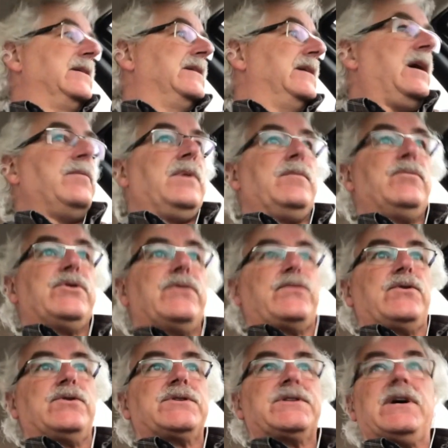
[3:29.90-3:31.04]
I remember the
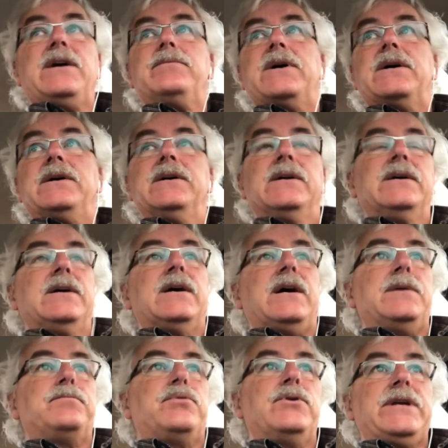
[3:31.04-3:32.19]
first time I
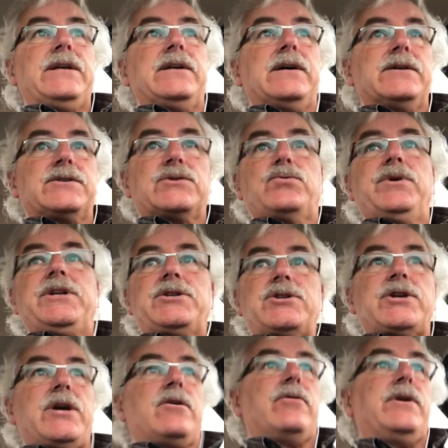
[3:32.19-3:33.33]
put in a sweet
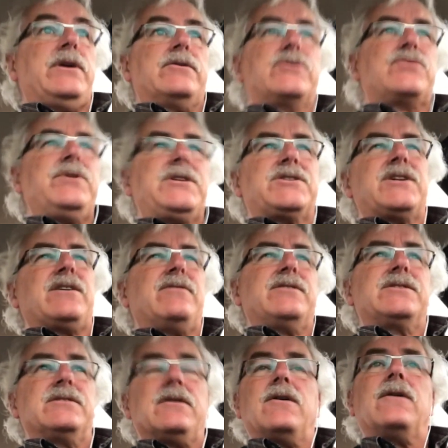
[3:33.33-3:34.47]
cherry, and sweet
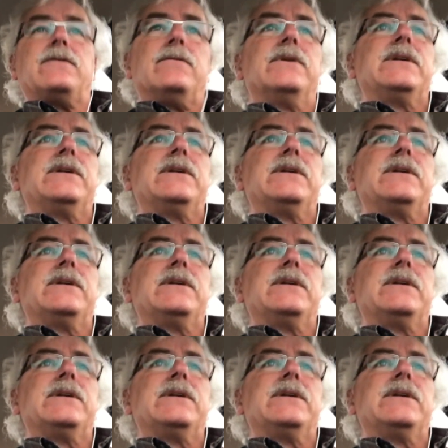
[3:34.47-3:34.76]
cherries aren't